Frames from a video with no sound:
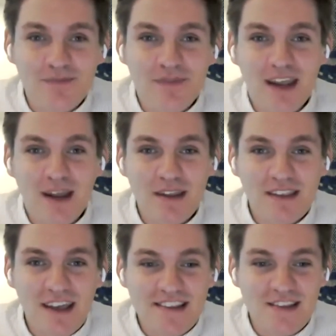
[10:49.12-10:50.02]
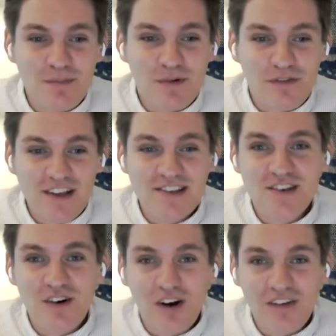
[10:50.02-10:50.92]
And Amita is a
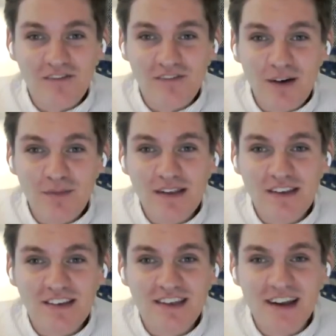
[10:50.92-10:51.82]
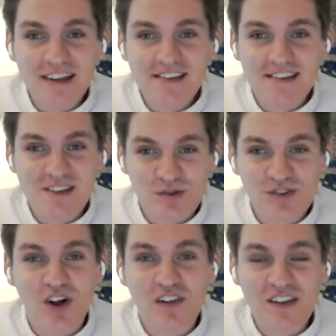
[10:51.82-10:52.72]
professor of environmental studies and
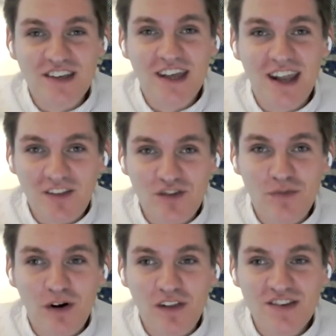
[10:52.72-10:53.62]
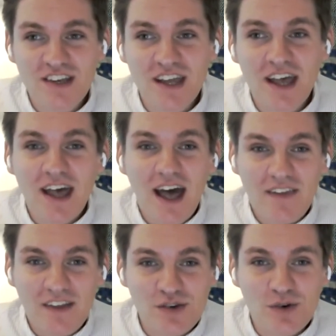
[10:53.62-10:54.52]
sociology and anthropology at
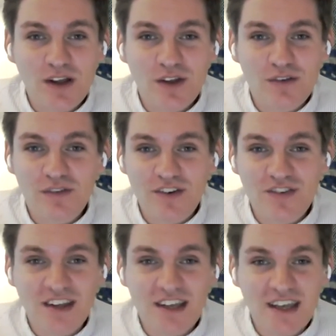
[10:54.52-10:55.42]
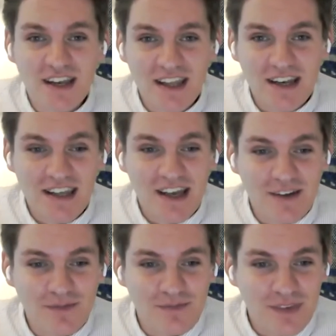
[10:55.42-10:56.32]
Ashoka University in India.
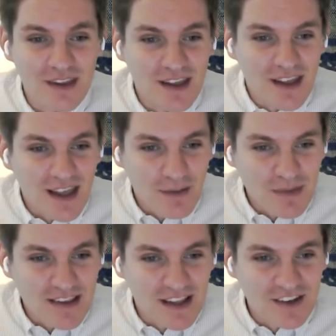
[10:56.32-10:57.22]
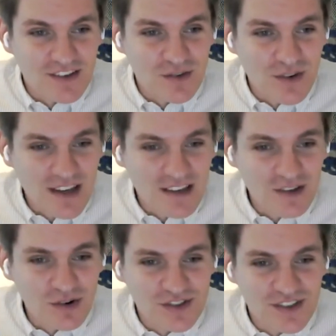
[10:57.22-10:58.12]
Amita, the screen is
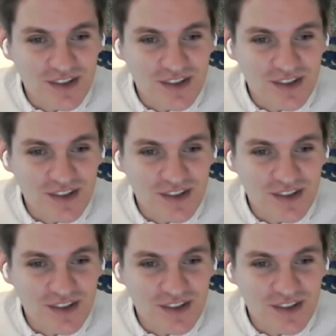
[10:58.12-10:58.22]
yours.